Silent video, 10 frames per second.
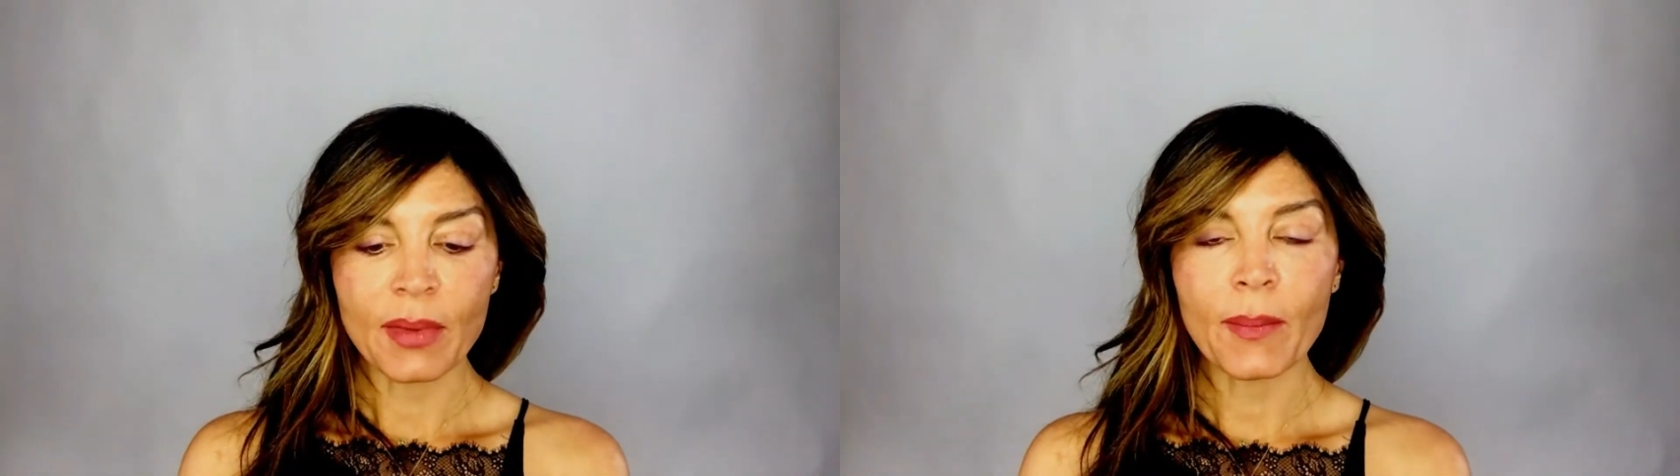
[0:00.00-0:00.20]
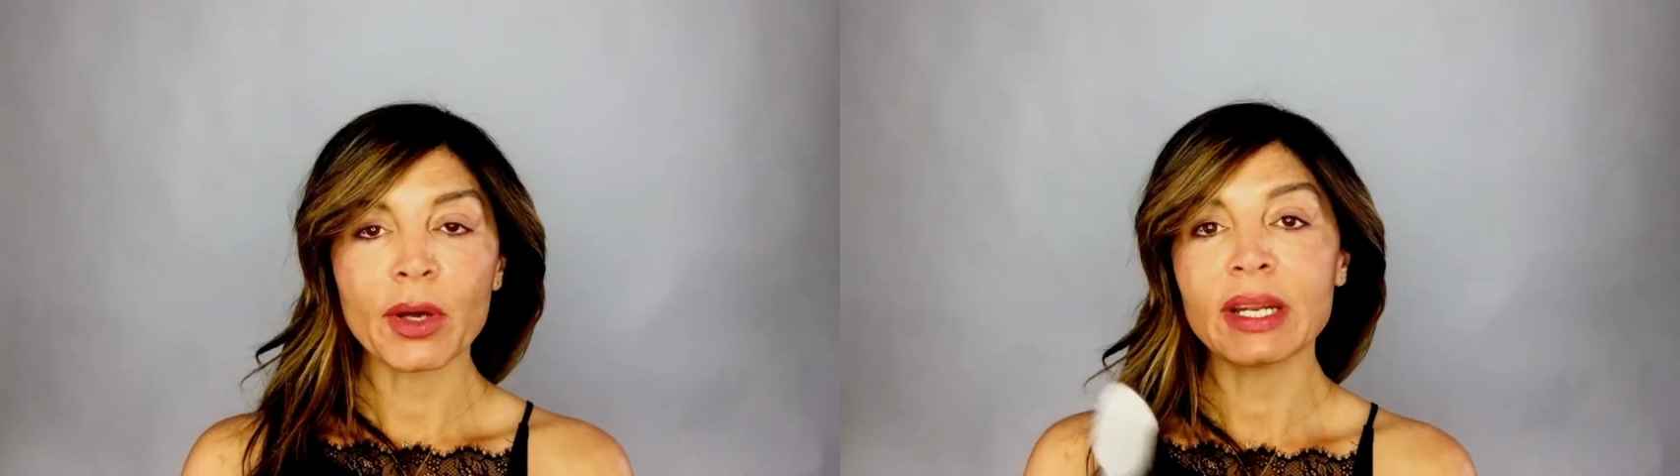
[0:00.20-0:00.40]

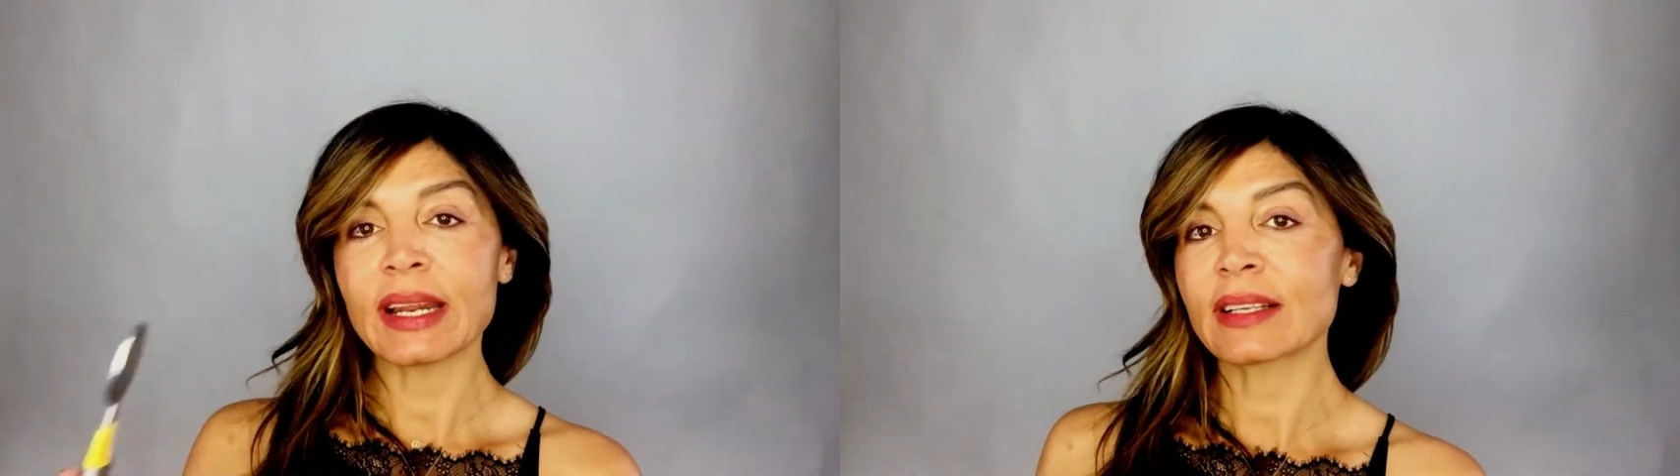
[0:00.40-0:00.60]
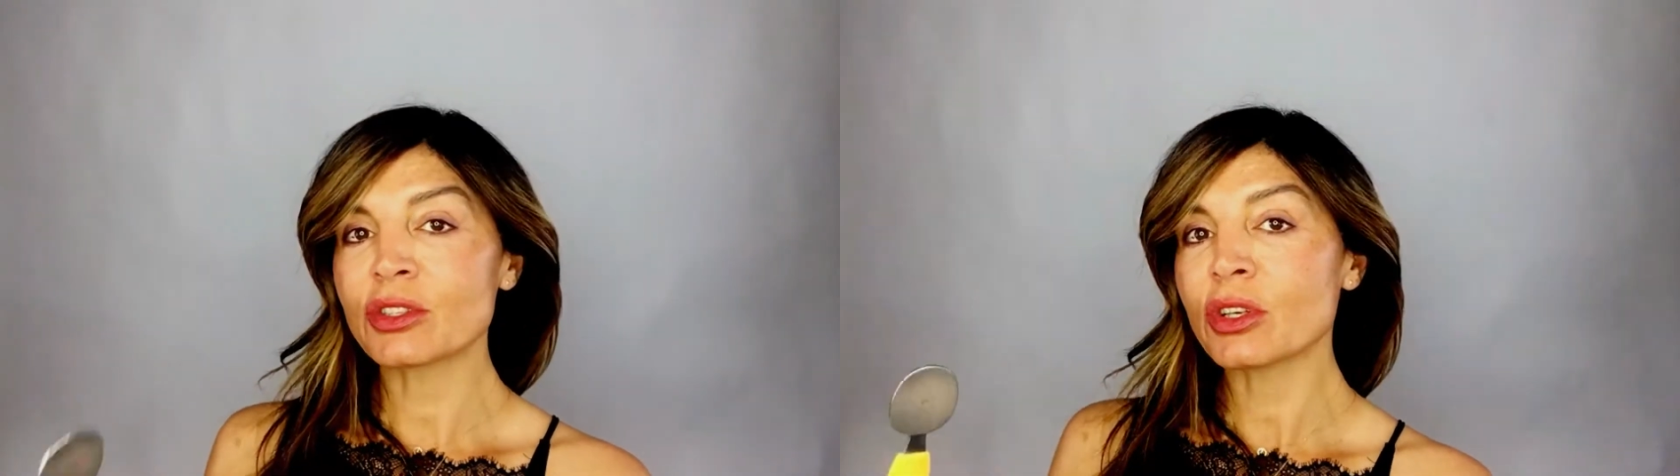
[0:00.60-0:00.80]
put it
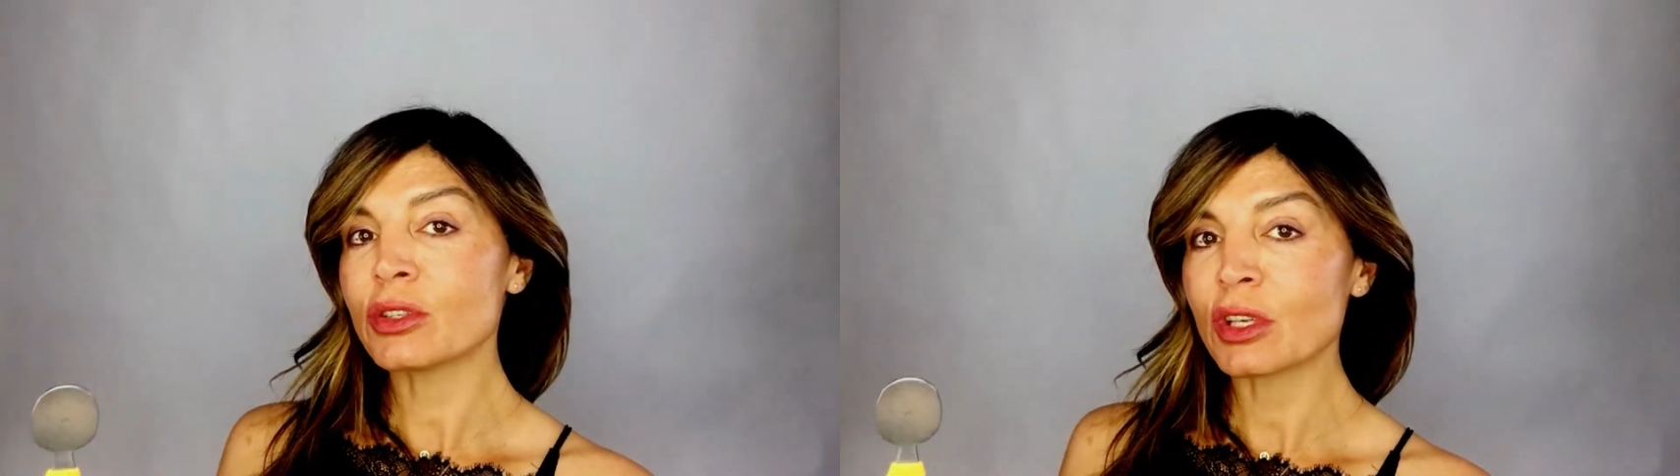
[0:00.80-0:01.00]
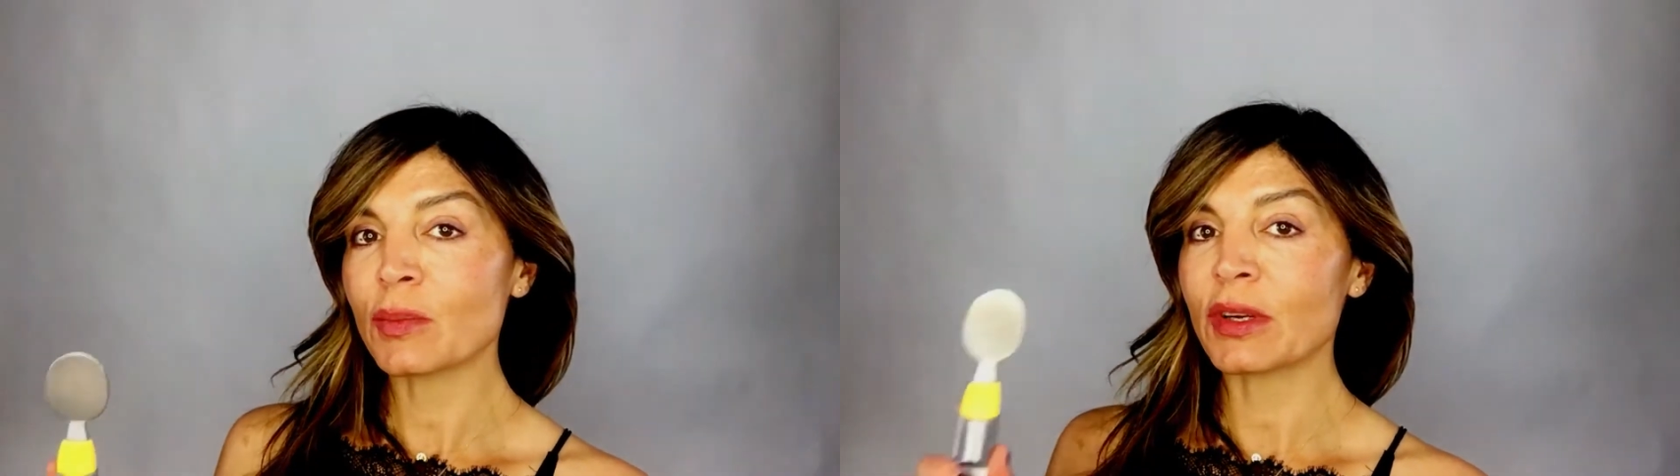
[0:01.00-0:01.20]
next to your
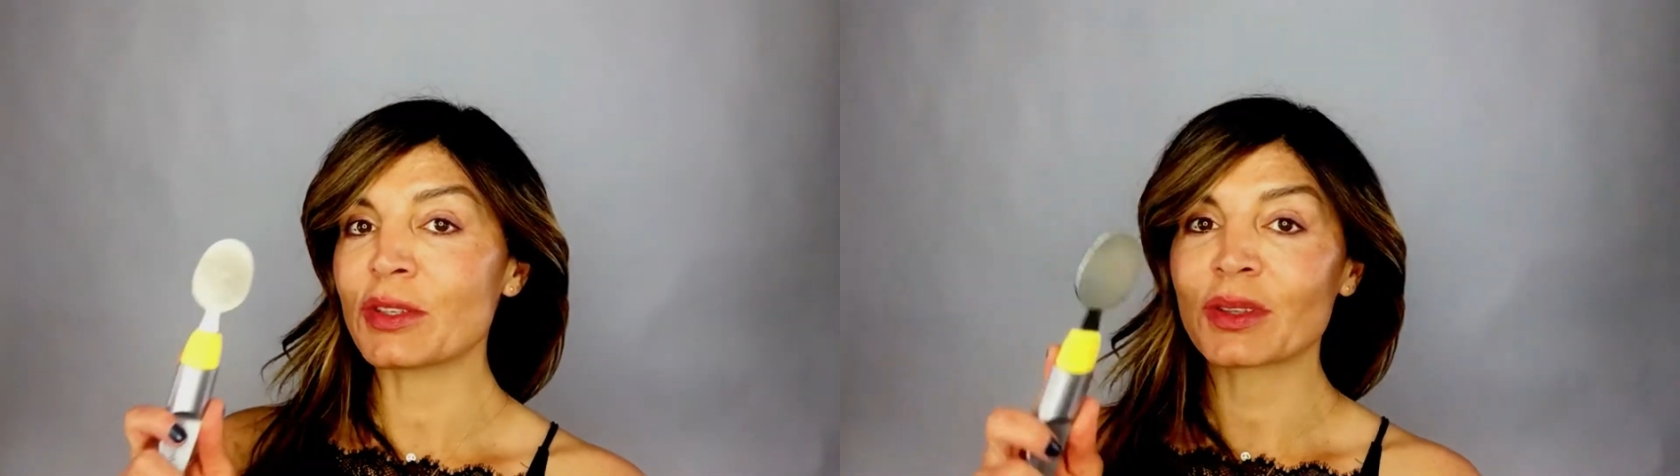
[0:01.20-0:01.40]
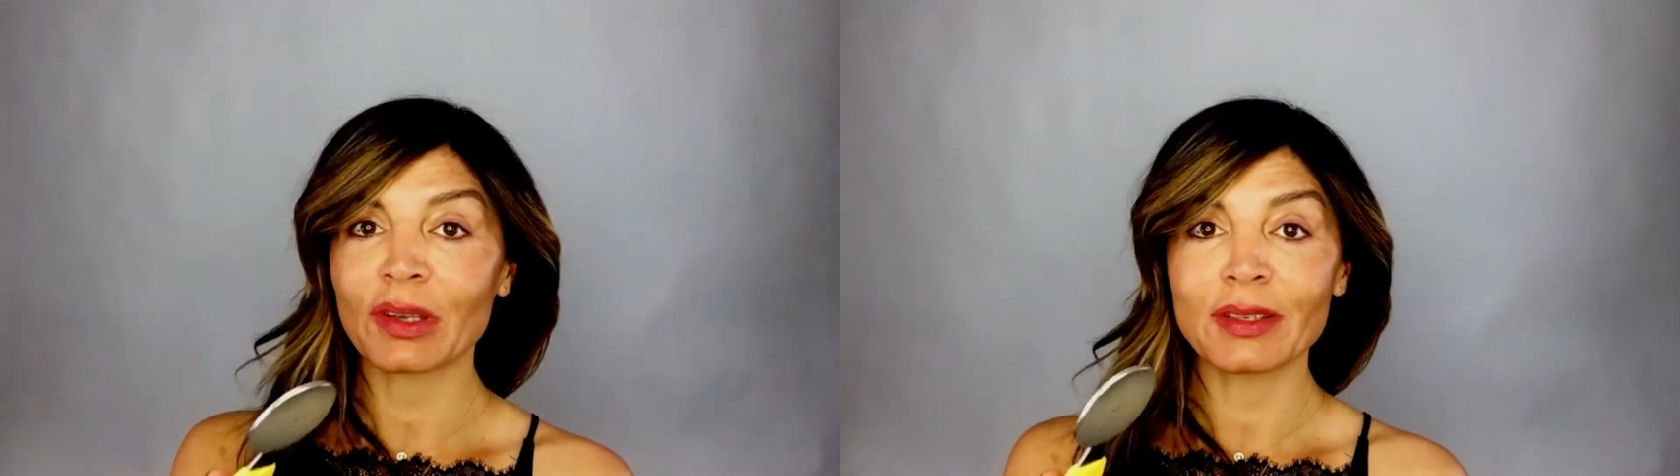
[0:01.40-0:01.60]
toothbrush
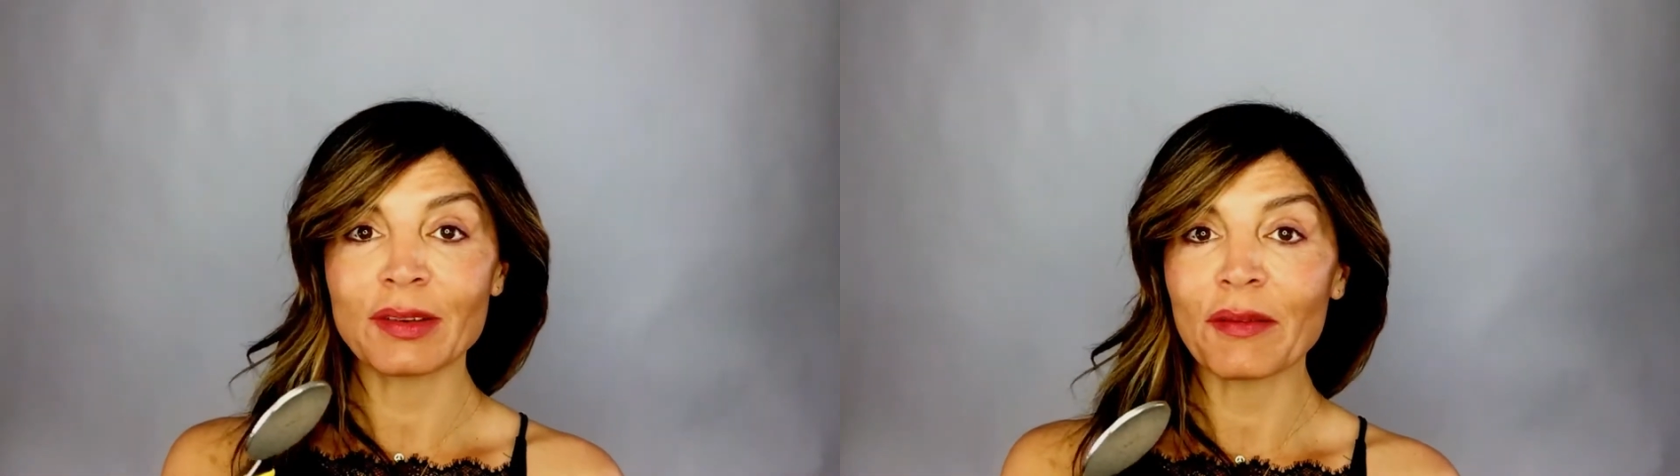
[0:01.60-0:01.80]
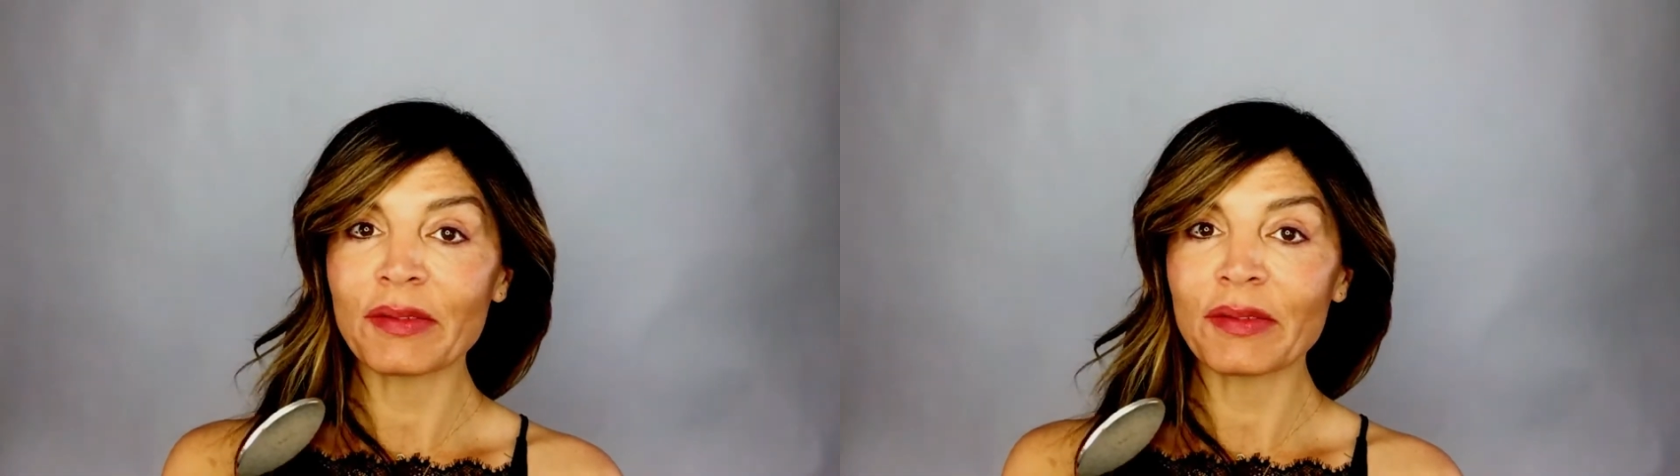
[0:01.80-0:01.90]
so you don't